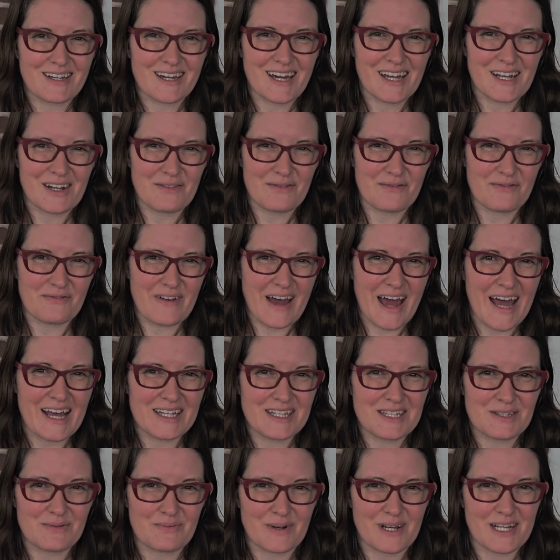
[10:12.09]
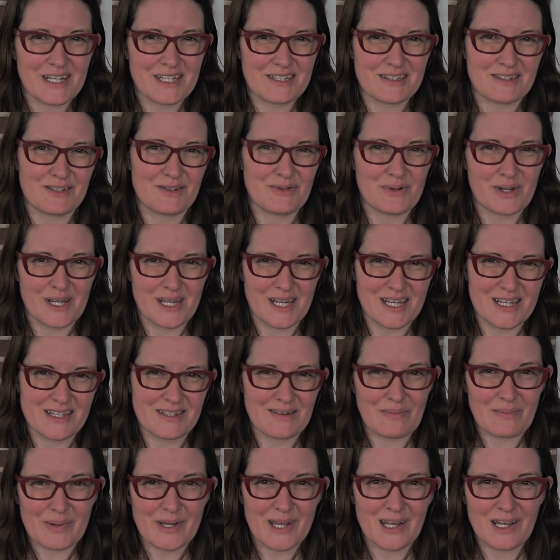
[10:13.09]
kind of fast when he's doing his
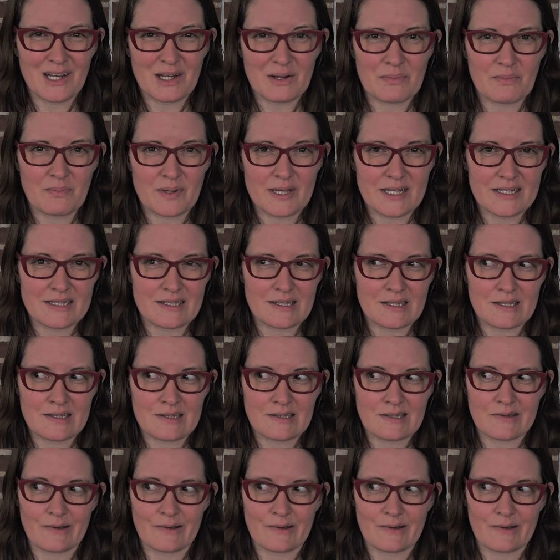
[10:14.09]
opinion pieces,